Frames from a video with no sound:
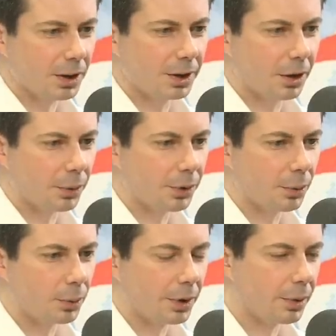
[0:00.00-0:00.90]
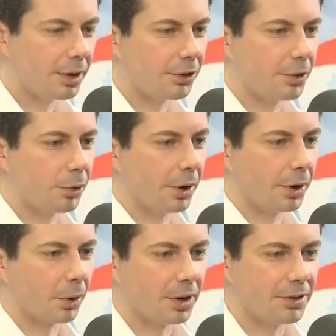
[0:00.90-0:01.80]
you know, we reached the
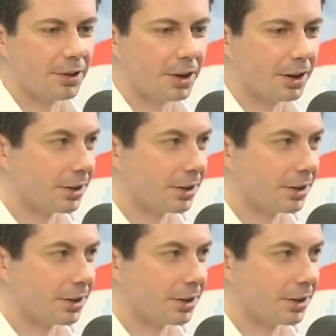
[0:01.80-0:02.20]
point where even a